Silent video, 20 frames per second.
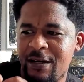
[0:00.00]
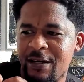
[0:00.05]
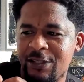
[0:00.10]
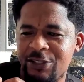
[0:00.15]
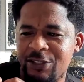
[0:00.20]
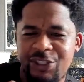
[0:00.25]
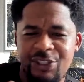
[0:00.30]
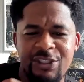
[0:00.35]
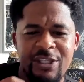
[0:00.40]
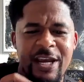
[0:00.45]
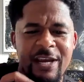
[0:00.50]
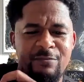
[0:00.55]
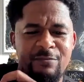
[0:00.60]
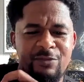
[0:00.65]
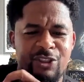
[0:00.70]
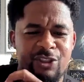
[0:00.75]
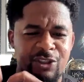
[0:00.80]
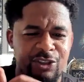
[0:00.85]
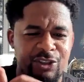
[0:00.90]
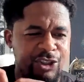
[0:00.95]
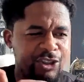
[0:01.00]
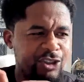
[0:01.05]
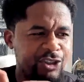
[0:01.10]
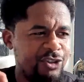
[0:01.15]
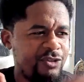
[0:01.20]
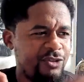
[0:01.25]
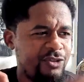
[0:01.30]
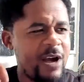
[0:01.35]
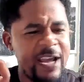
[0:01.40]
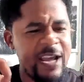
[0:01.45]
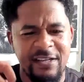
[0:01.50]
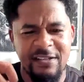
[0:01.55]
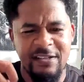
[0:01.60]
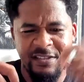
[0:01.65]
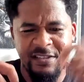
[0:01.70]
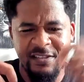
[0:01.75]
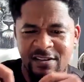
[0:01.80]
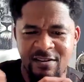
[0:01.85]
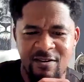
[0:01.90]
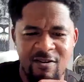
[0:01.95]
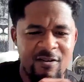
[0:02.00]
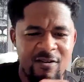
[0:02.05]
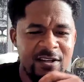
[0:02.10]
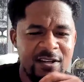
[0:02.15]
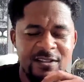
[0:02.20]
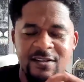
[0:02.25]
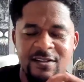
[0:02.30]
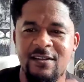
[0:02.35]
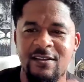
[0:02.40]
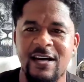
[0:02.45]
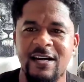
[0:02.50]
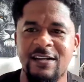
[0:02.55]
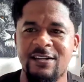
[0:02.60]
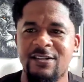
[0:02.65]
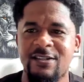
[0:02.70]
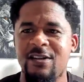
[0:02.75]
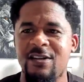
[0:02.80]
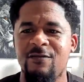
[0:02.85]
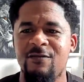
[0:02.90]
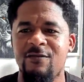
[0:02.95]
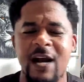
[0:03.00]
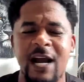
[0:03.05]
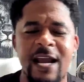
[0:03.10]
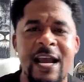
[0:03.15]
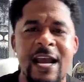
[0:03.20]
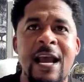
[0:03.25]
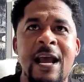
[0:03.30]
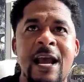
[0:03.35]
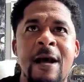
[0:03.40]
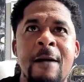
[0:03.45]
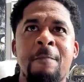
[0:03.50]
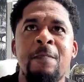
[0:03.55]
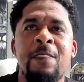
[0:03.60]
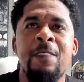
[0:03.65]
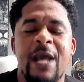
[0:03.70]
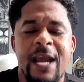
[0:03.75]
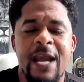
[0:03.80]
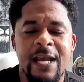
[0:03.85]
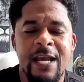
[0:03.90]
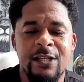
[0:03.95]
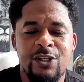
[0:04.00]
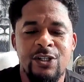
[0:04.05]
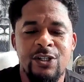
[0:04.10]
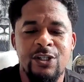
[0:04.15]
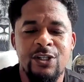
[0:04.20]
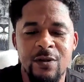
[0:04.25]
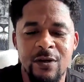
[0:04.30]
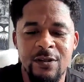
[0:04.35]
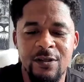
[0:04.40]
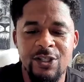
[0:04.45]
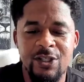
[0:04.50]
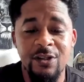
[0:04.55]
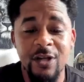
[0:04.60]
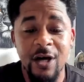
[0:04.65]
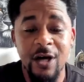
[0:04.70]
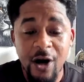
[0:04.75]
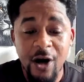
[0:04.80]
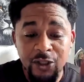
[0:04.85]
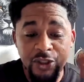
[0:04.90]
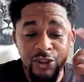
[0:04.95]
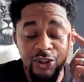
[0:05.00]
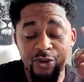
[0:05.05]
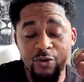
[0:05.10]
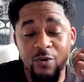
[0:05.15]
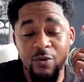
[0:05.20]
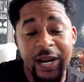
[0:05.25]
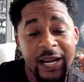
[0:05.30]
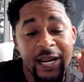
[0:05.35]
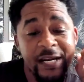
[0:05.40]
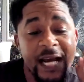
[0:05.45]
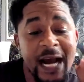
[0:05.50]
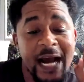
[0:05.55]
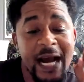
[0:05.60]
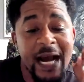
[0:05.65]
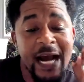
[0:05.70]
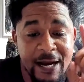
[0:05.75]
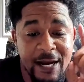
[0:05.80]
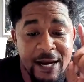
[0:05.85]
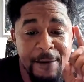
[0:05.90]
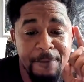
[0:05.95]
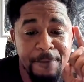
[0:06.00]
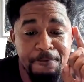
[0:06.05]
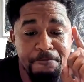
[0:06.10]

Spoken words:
shapes, just strikes and all this other kind of stuff, right? And to the untrained eye,